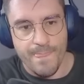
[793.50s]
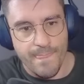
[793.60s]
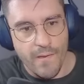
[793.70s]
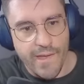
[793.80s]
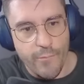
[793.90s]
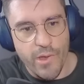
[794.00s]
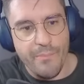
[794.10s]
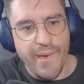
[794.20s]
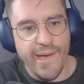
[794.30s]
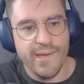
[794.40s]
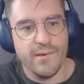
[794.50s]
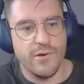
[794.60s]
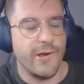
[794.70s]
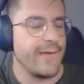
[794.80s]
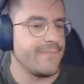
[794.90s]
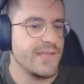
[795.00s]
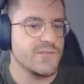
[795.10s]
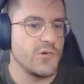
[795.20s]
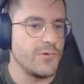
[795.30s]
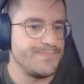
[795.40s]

Okay, we're back. All right, that's cool.